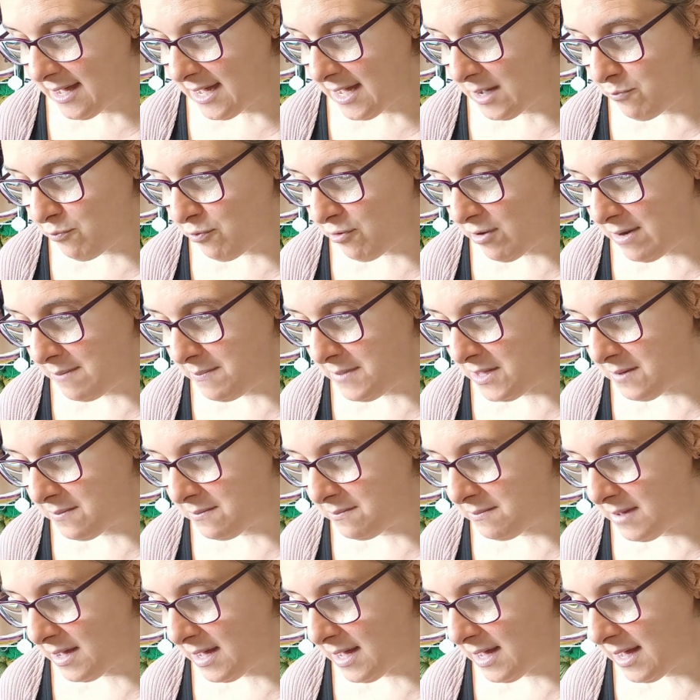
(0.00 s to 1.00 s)
a
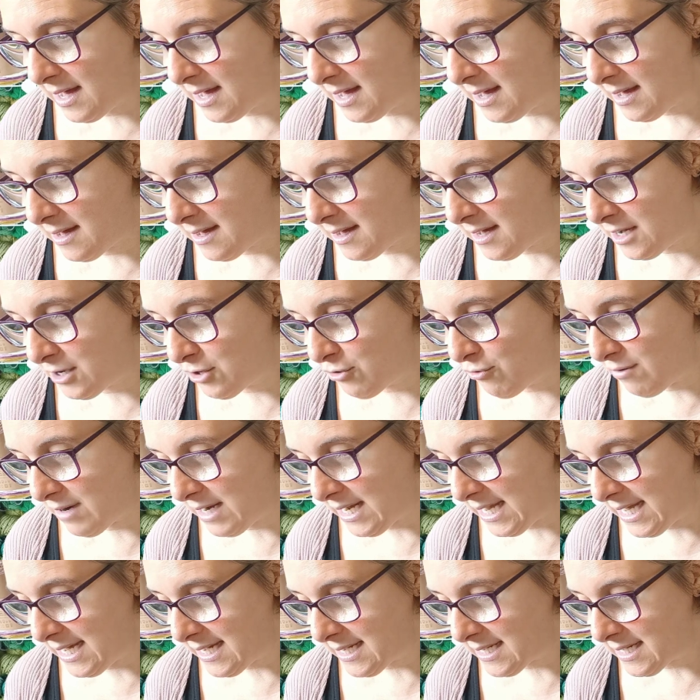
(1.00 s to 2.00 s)
premium
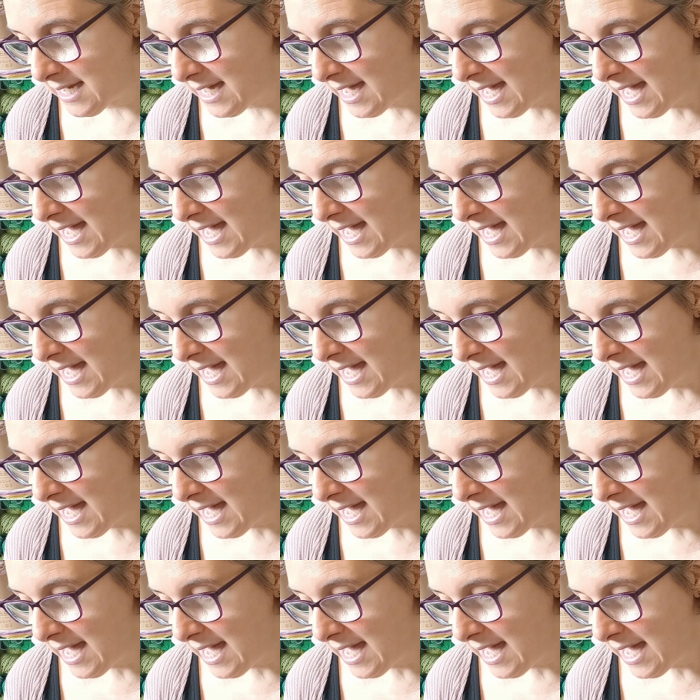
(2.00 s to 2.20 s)
acrylic,